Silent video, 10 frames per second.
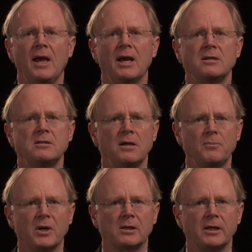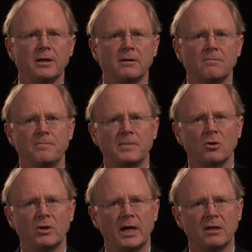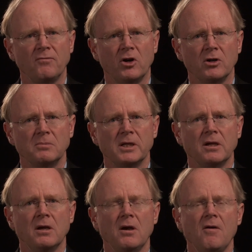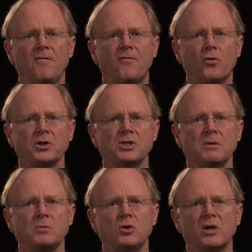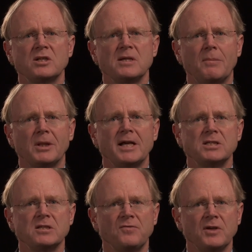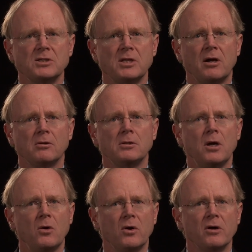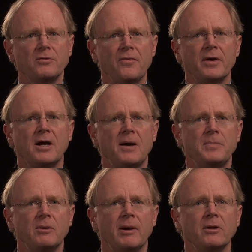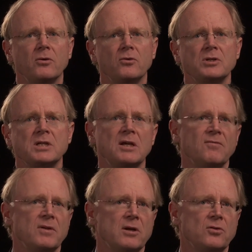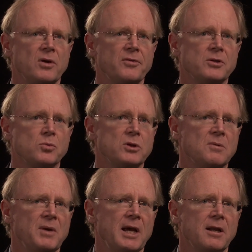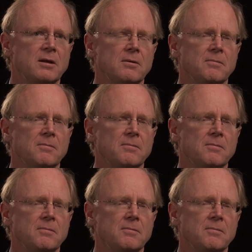and typically, though not invariably, force them to accept license fees that are lower than the copyright owners given their druthers would demand.